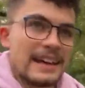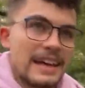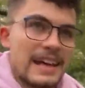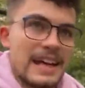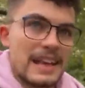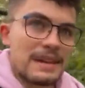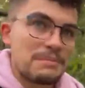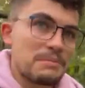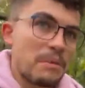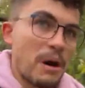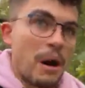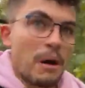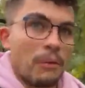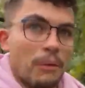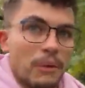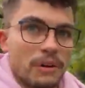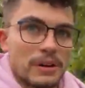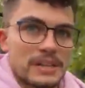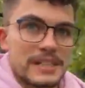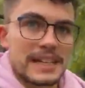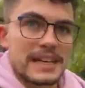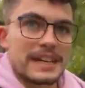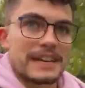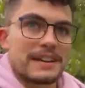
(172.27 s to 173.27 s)
The moment I walked
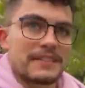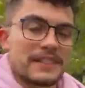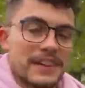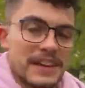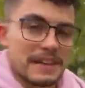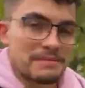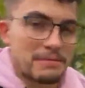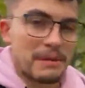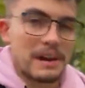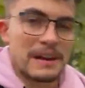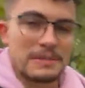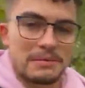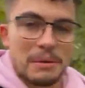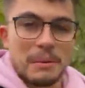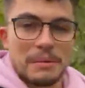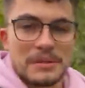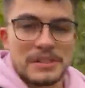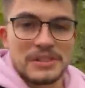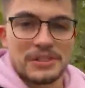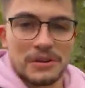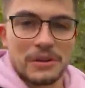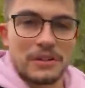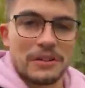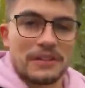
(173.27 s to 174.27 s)
in, I think you might have probably
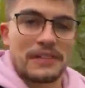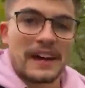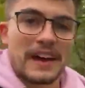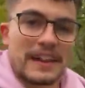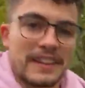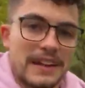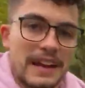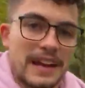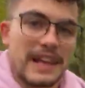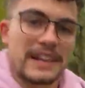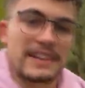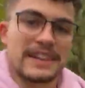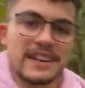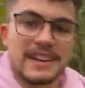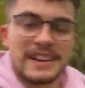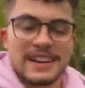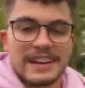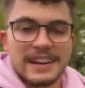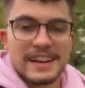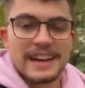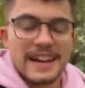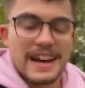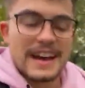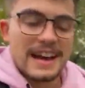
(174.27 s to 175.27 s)
saw the fact that I had the
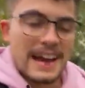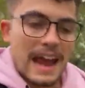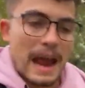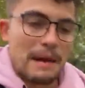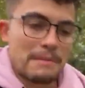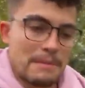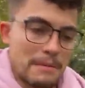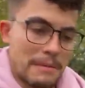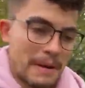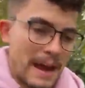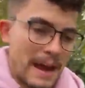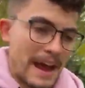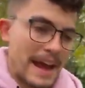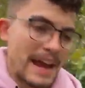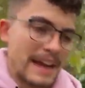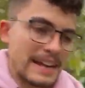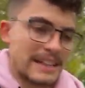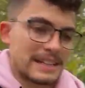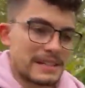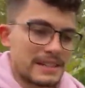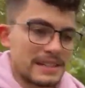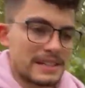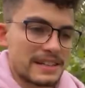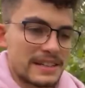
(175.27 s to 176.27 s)
camera in my hand,
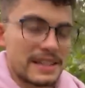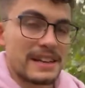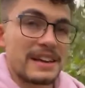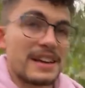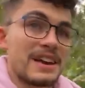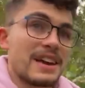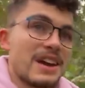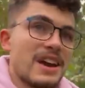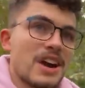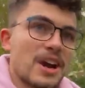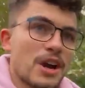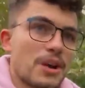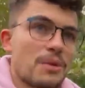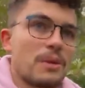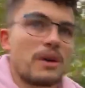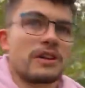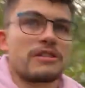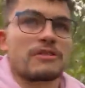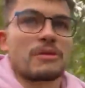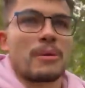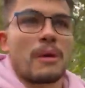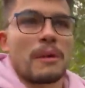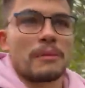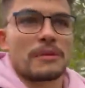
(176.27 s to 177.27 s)
wondering
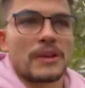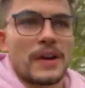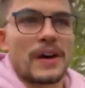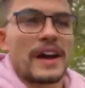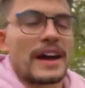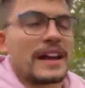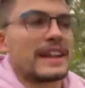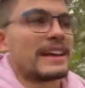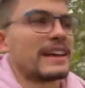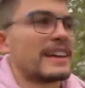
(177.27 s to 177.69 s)
what I'm doing.